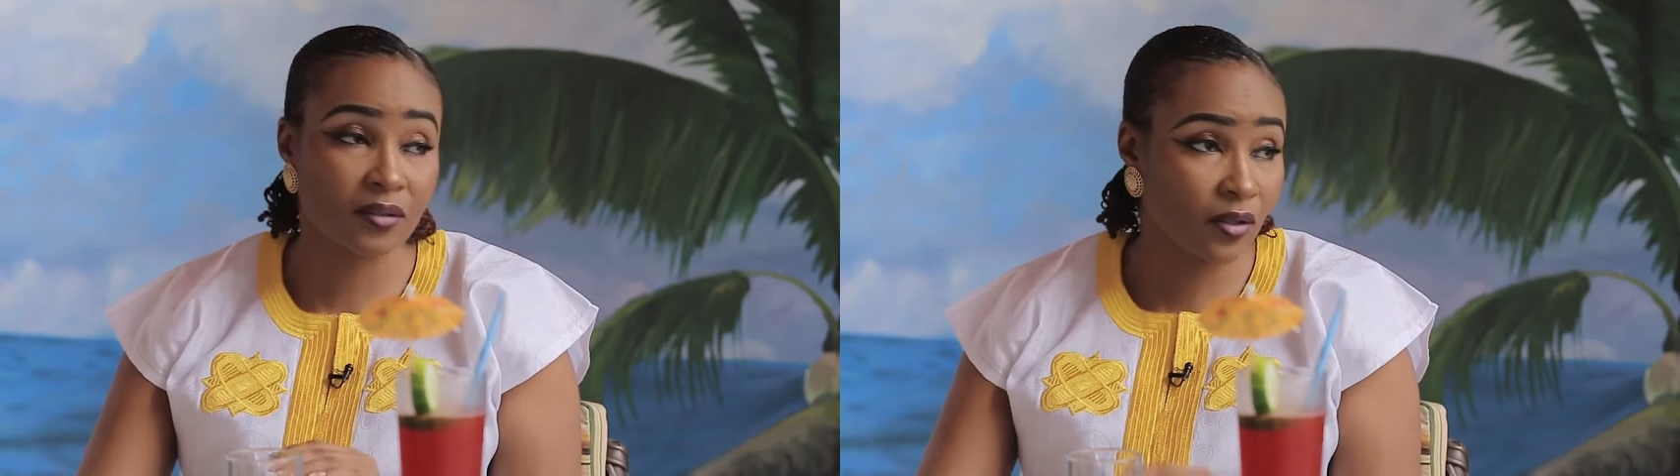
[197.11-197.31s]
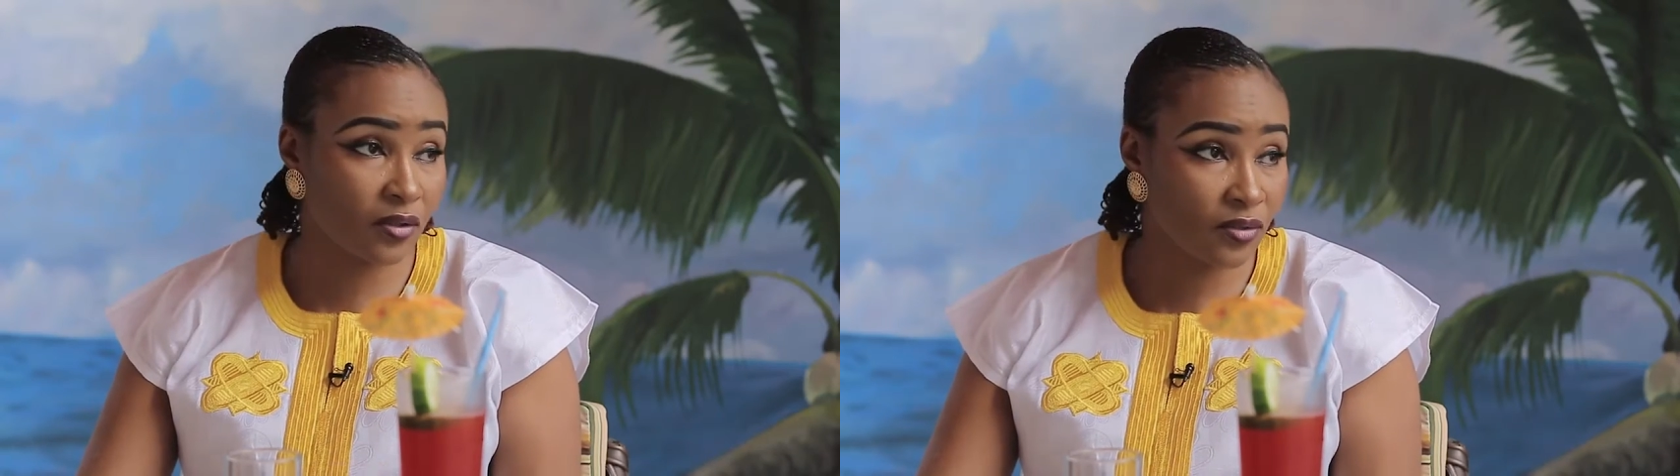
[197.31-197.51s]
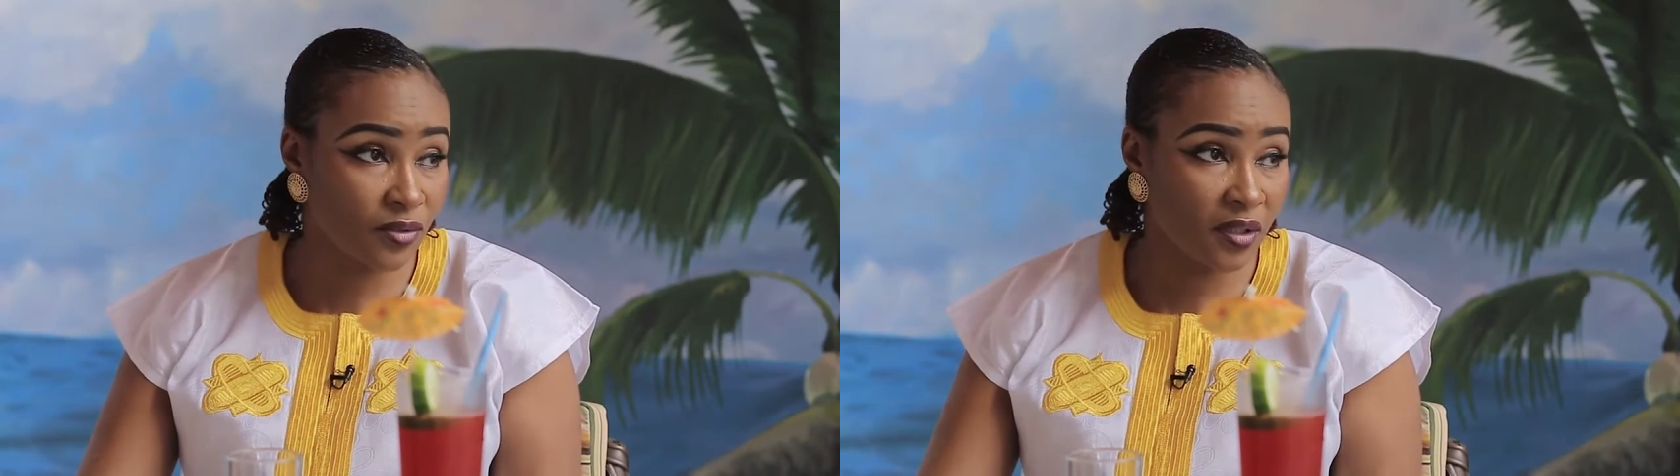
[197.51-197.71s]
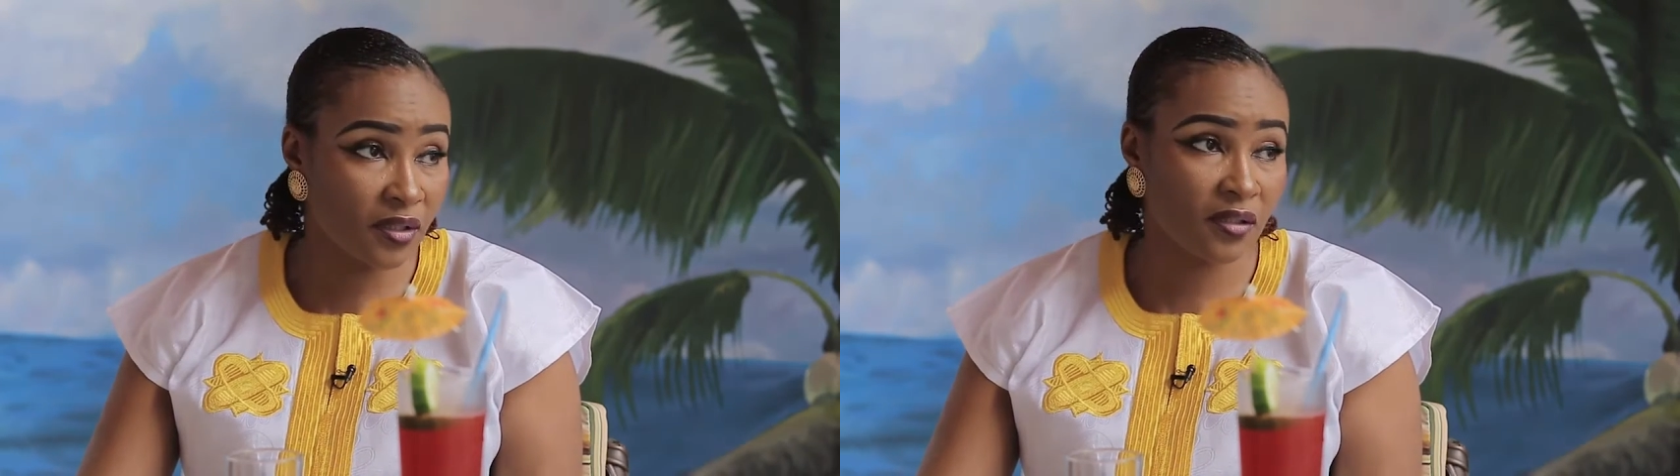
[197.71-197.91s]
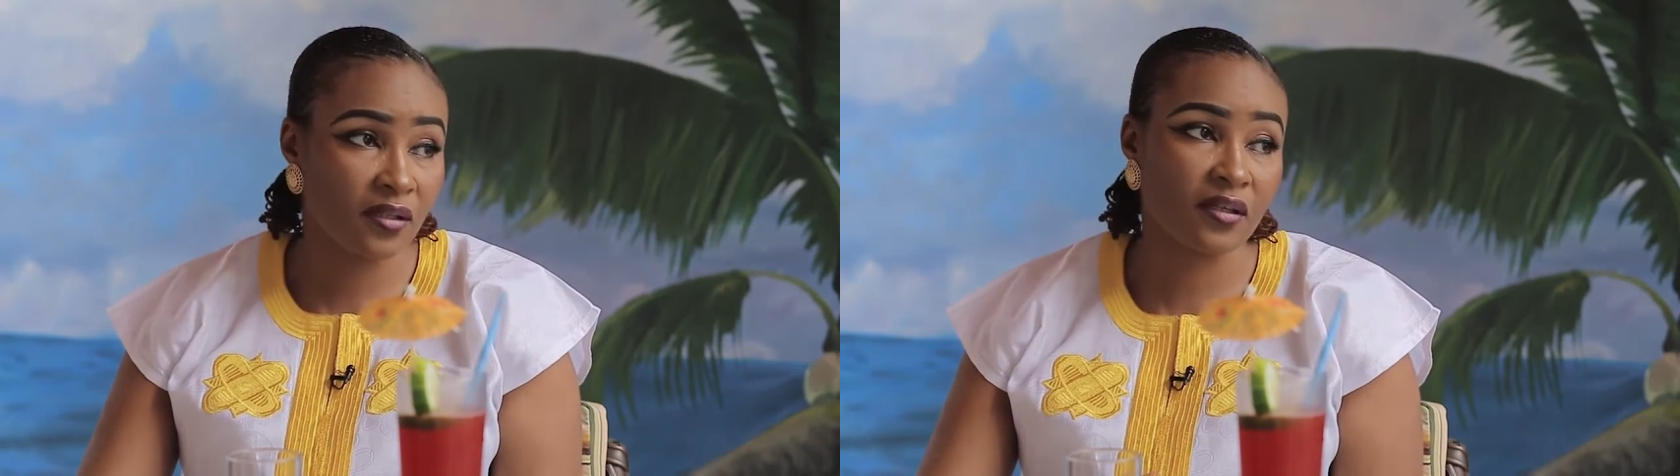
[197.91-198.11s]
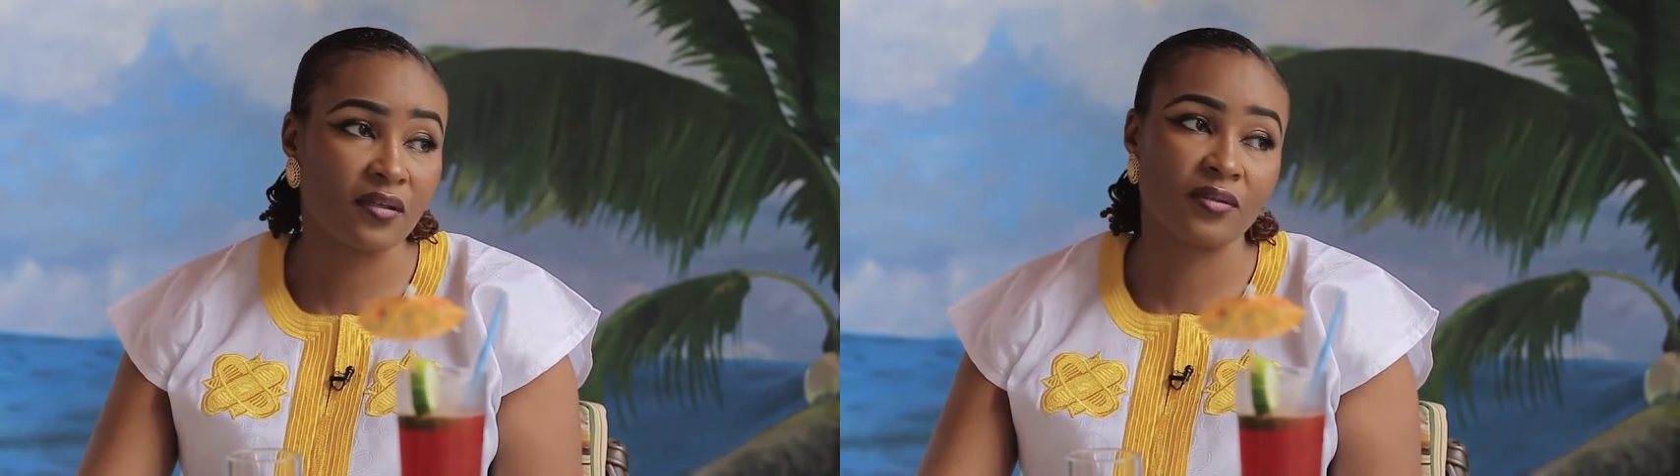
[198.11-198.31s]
the country, okay.